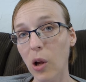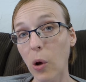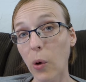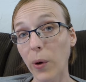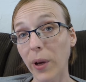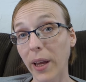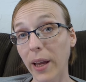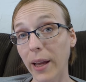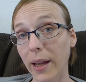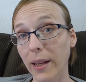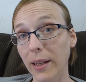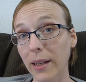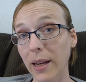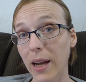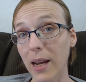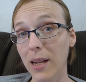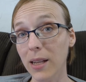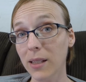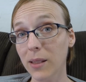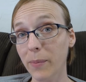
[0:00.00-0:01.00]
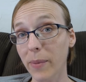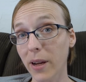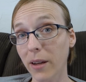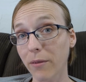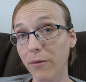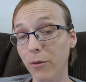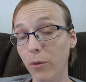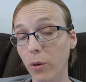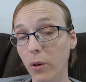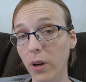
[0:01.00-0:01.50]
Okay guys,
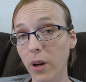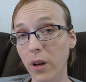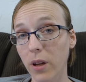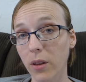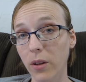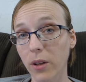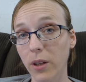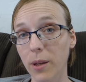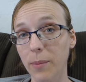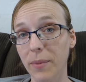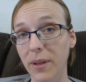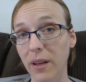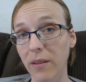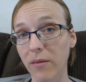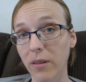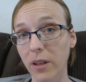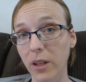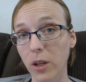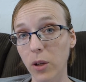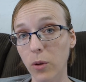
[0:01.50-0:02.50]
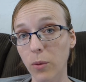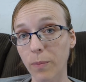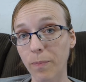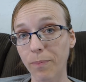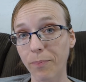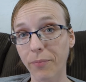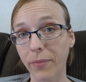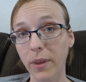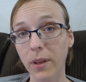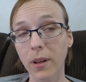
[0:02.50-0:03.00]
back for another update video.
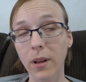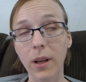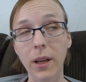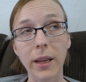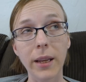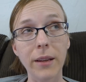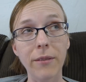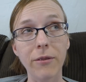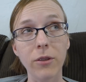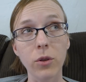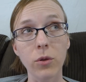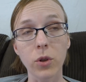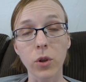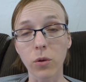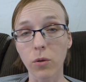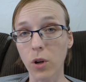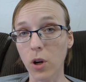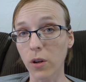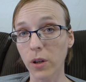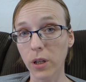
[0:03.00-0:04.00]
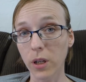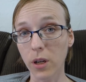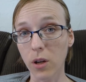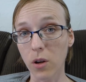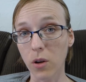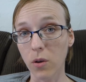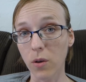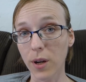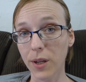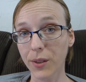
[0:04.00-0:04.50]
If you don't already
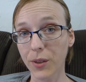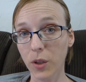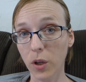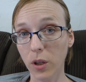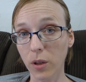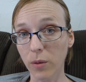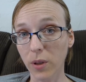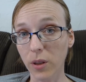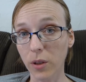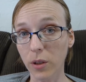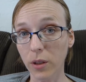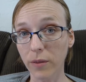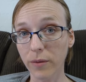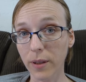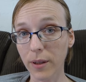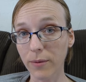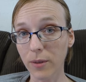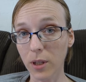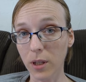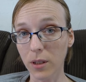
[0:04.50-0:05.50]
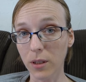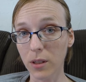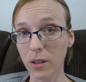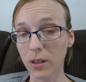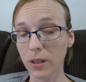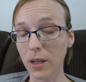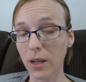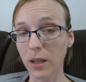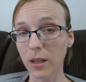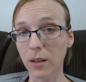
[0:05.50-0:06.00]
know, I started with
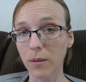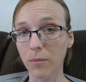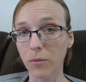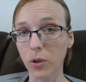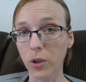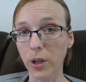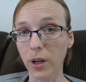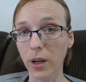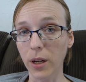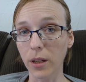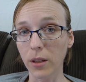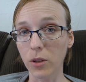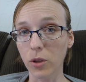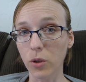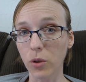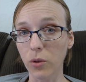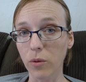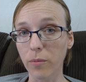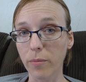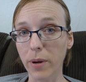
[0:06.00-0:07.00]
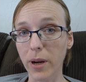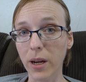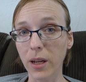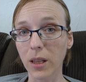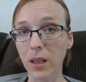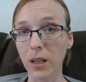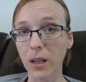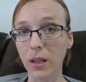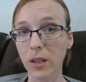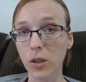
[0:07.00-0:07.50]
$35 and am trying to buy
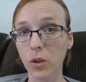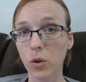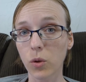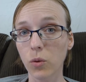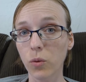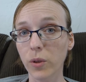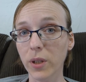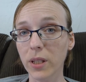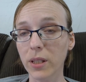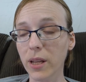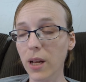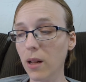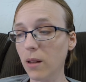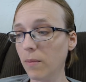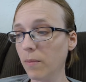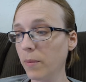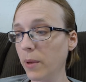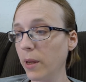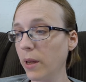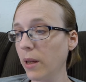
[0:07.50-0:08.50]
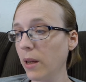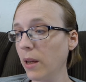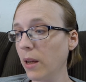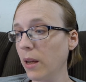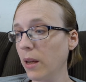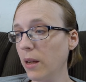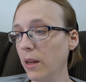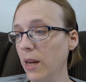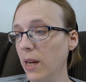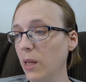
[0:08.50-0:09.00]
things to resell.
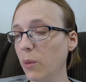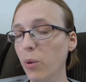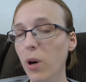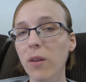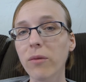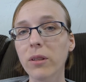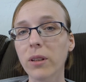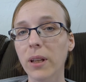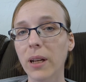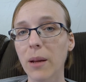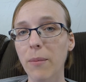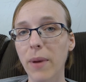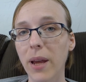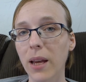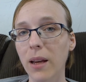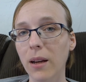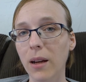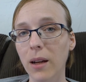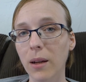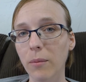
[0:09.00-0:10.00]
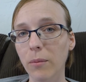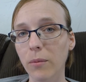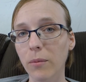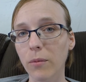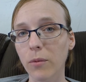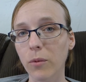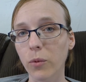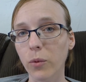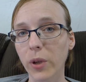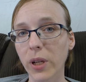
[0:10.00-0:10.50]
Any profit that I make,
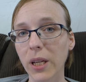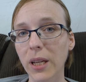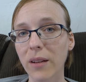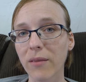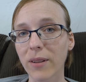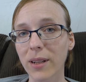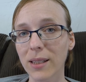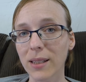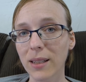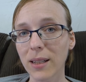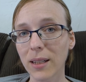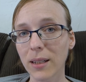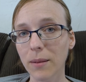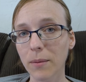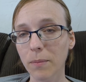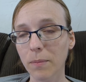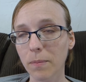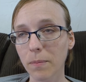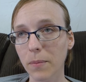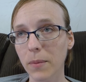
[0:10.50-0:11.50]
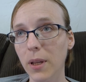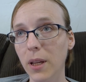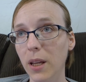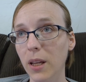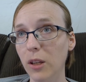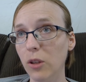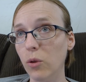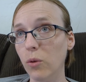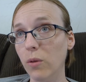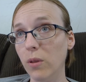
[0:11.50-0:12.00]
I'm reinvesting
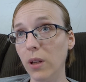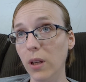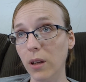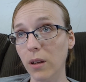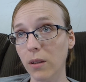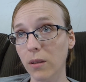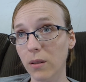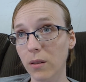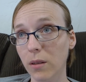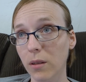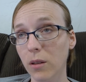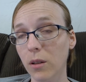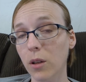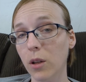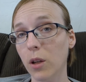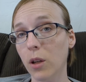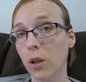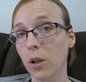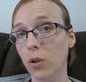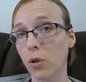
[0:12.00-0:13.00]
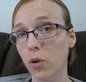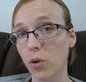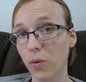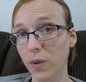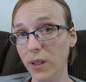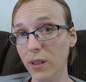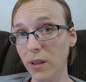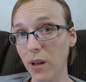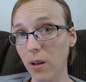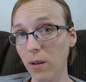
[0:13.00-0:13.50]
into things to
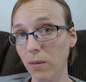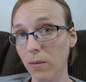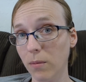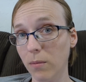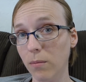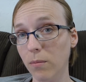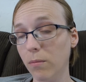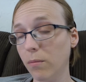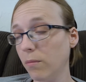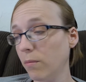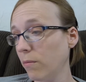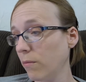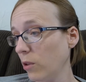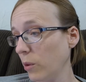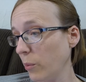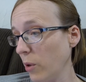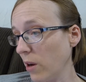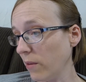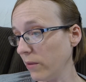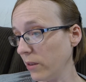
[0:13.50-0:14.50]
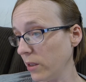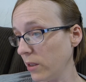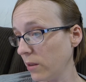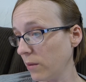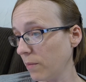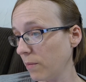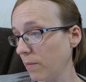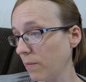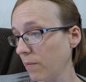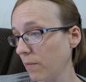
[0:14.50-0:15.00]
resell for profit.